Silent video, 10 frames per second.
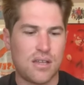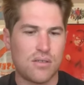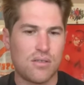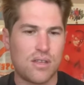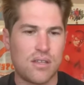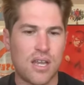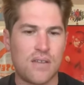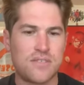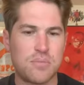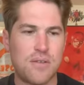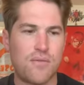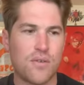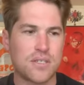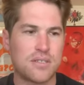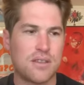through the negative speed
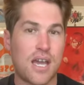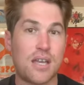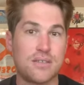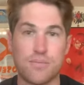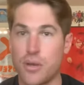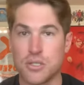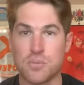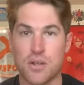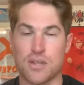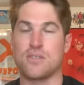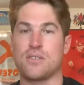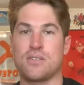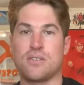force, and that is in post-production.